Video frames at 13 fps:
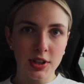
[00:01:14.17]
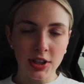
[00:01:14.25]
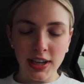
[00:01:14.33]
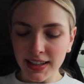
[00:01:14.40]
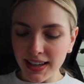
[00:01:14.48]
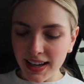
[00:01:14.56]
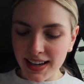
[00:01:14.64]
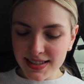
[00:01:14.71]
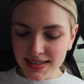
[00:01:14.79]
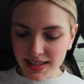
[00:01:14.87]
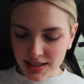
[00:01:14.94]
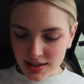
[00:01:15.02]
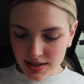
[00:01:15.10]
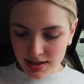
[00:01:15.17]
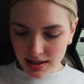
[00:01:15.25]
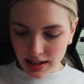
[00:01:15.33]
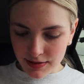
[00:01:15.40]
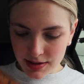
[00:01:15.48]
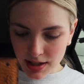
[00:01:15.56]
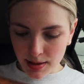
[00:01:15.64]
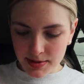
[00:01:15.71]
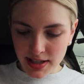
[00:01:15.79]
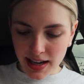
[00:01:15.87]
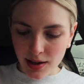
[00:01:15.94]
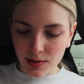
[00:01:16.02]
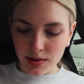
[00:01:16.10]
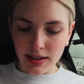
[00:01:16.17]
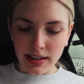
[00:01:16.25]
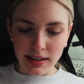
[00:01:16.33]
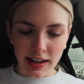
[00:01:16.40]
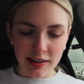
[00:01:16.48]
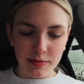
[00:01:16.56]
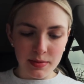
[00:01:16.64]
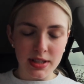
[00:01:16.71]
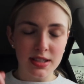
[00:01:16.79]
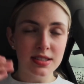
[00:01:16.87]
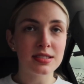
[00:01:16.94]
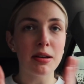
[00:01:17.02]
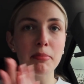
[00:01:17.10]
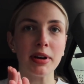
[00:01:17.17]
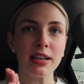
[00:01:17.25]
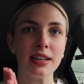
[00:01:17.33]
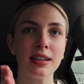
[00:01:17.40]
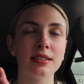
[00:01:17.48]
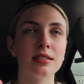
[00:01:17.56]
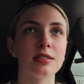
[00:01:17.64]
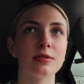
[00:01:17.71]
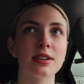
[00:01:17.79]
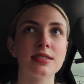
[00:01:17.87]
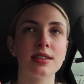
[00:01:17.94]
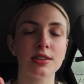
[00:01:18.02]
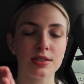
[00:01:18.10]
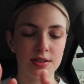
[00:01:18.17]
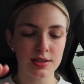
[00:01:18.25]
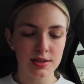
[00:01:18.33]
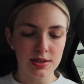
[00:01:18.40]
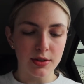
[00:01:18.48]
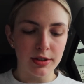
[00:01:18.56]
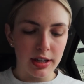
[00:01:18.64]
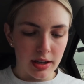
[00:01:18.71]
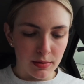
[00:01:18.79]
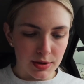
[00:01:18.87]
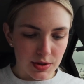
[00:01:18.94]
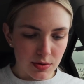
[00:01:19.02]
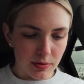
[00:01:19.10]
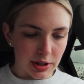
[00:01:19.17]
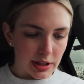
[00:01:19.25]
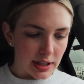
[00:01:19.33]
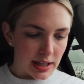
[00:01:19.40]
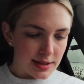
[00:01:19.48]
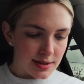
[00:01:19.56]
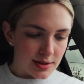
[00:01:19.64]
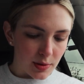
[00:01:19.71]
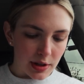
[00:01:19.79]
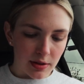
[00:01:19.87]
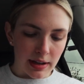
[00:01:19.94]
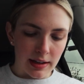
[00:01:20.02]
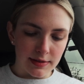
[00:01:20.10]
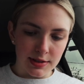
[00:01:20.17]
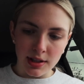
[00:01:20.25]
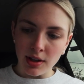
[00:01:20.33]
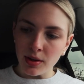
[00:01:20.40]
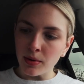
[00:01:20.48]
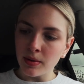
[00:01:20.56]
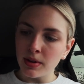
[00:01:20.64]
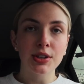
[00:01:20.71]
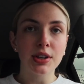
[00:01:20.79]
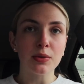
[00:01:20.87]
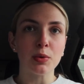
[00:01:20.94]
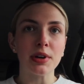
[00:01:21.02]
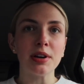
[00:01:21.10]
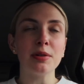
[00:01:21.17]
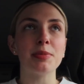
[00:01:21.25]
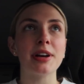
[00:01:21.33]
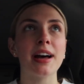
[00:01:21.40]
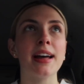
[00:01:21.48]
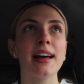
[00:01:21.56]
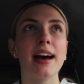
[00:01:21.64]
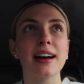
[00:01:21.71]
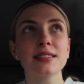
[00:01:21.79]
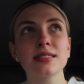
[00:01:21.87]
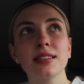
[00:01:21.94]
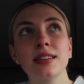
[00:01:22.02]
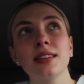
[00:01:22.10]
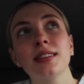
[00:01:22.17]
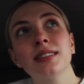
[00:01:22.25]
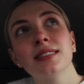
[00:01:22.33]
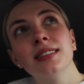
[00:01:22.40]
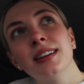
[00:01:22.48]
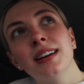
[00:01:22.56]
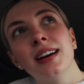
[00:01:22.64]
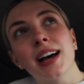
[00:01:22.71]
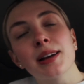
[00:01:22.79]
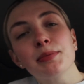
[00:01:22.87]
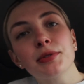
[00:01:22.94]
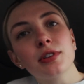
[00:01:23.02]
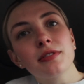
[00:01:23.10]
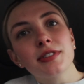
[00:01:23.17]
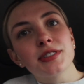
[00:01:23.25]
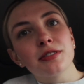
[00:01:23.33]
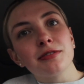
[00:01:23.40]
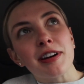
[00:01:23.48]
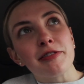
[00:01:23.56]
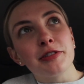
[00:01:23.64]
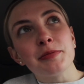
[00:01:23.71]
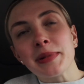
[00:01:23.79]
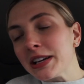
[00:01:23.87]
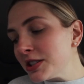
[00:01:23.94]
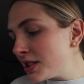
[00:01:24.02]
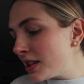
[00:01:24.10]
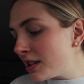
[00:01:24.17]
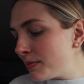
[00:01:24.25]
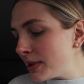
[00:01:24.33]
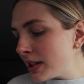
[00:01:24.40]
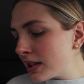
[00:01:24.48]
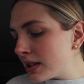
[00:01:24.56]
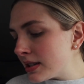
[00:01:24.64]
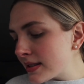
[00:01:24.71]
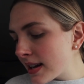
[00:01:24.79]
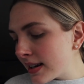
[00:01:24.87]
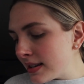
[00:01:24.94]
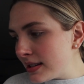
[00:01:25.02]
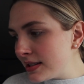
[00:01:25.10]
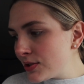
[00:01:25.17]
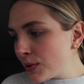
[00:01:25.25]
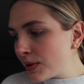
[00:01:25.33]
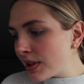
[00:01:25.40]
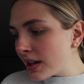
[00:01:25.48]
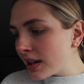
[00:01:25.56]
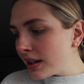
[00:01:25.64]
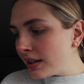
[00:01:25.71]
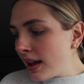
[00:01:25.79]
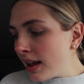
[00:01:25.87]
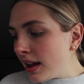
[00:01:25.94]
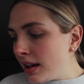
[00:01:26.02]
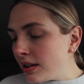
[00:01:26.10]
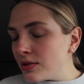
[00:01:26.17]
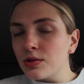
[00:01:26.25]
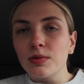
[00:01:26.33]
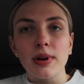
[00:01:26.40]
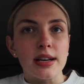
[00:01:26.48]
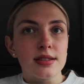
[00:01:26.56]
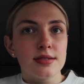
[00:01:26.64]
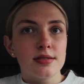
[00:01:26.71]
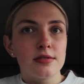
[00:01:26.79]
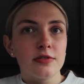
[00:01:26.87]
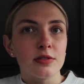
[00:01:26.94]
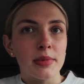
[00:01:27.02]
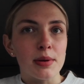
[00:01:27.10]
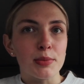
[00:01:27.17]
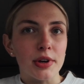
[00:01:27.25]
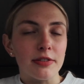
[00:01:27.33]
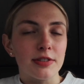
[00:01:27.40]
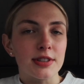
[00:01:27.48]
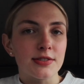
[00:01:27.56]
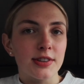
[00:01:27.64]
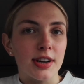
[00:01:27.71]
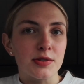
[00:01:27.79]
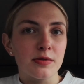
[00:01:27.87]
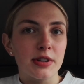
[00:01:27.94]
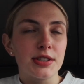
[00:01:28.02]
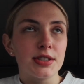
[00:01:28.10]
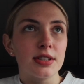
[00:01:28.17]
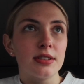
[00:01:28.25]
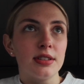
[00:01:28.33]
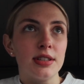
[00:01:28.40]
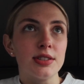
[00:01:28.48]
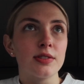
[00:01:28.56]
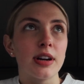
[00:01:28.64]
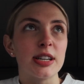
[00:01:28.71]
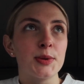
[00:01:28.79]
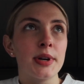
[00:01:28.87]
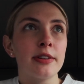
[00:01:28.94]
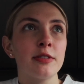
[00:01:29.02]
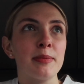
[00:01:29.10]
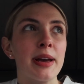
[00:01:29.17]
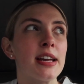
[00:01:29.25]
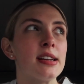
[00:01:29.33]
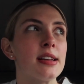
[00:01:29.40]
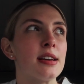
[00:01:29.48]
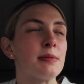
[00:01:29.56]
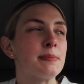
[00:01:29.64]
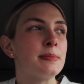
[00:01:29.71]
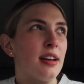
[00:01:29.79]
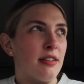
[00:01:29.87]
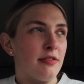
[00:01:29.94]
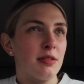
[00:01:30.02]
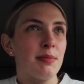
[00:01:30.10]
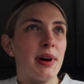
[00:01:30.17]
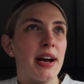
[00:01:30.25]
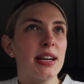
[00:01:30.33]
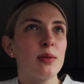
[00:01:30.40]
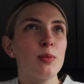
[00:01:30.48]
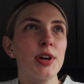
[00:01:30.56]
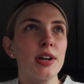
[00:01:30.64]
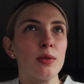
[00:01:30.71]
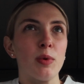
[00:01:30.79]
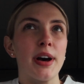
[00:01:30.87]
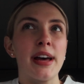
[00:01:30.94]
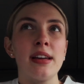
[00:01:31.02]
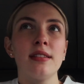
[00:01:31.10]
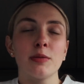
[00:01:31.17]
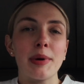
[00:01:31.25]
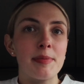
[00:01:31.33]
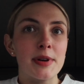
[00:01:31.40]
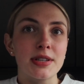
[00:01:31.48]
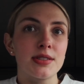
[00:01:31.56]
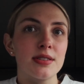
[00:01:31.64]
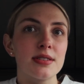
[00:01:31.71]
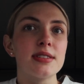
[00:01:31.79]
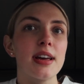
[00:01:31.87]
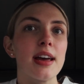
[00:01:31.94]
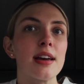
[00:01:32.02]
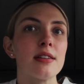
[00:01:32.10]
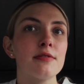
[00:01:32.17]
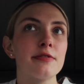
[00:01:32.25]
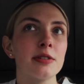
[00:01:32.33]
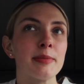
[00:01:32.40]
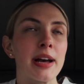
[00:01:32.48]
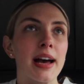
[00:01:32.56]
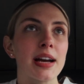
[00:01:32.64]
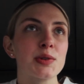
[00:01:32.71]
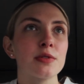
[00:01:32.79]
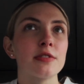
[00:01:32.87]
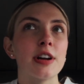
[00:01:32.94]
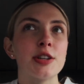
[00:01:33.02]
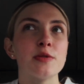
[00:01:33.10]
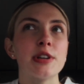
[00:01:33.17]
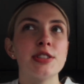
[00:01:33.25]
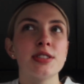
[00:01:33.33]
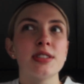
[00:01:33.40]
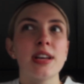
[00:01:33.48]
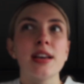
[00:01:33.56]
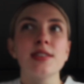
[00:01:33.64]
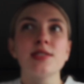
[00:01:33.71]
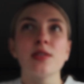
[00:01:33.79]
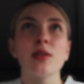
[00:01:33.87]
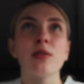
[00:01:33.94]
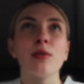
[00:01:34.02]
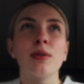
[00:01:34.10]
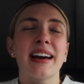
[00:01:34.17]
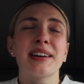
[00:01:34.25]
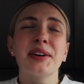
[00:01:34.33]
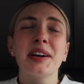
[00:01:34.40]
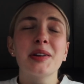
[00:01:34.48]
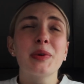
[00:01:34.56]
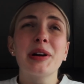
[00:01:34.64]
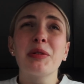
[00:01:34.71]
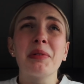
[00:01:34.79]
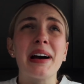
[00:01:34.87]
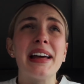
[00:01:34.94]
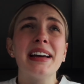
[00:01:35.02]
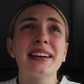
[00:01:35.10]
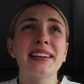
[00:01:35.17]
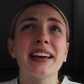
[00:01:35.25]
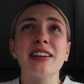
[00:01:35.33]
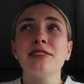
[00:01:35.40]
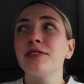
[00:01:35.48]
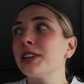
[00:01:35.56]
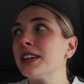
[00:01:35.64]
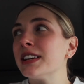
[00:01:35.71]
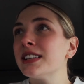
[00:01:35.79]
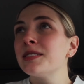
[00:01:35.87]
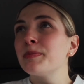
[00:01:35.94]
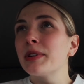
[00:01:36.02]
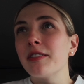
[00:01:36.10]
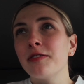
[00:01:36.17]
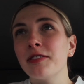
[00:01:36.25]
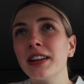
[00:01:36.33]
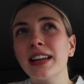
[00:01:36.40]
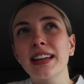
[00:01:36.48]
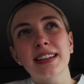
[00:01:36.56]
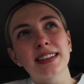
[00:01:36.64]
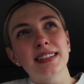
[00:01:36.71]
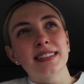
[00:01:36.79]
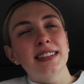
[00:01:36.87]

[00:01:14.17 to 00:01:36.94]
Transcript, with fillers: Alright guys, I just left Uptown. They gave me some money and the rest they just donated, which is really nice, so I don't have to go to Goodwill. But I actually, I pulled over to Reformation because I need to get a dress for my boyfriend's graduation. He's graduating from A&M, and for mine I'm wearing white for my pictures and for my actual graduation day, so I could wear white again for his, but I feel like